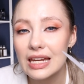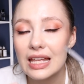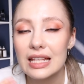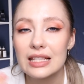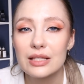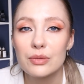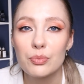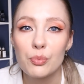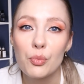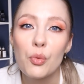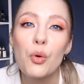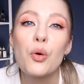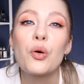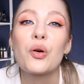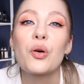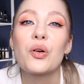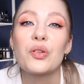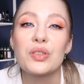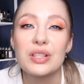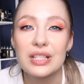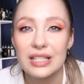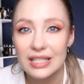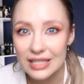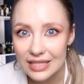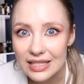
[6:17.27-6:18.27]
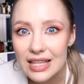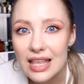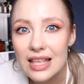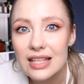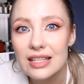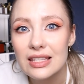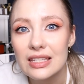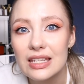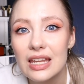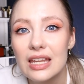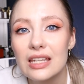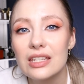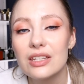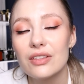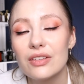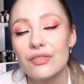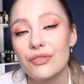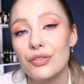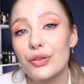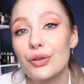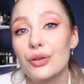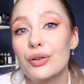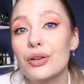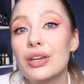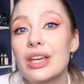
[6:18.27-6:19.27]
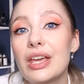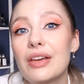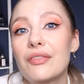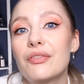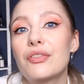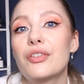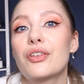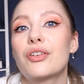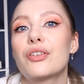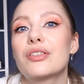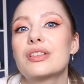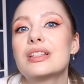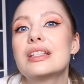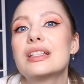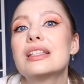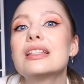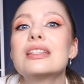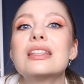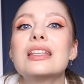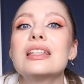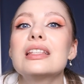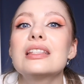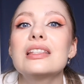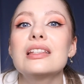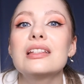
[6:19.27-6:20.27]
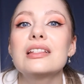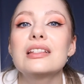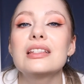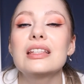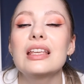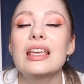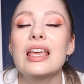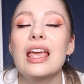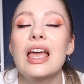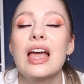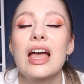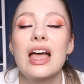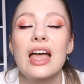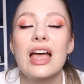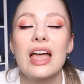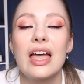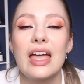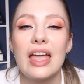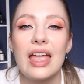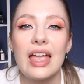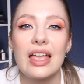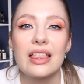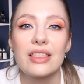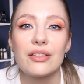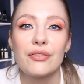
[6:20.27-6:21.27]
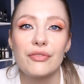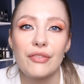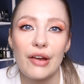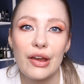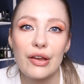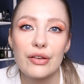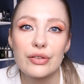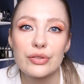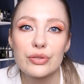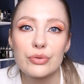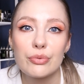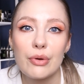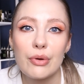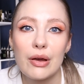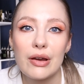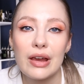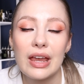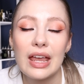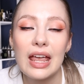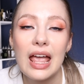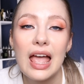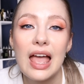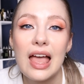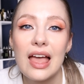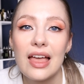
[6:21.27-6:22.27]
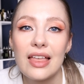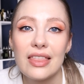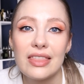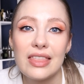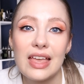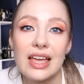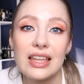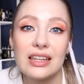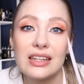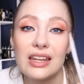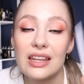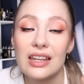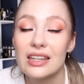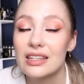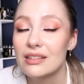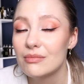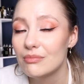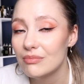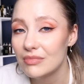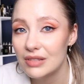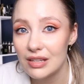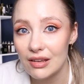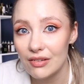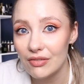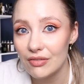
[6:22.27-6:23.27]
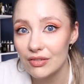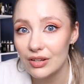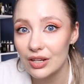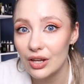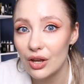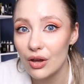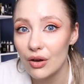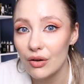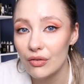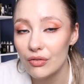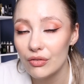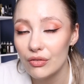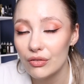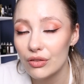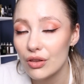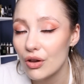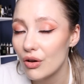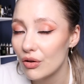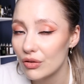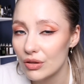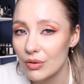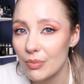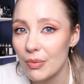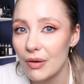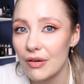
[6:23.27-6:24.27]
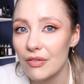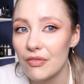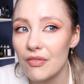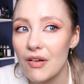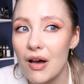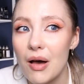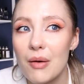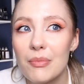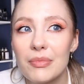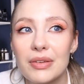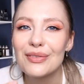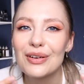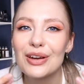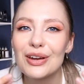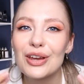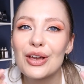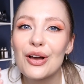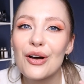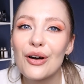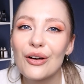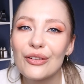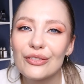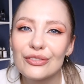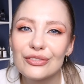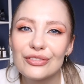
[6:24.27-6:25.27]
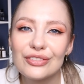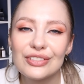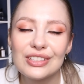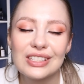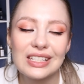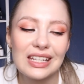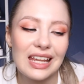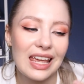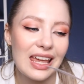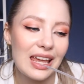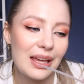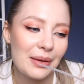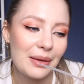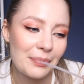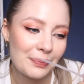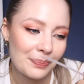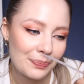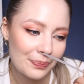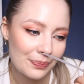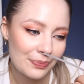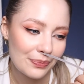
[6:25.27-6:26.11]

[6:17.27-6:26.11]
It's more consistent. If you're looking for consistency in the fragrance wearing, then definitely go for the Eau de Parfum. Very comforting,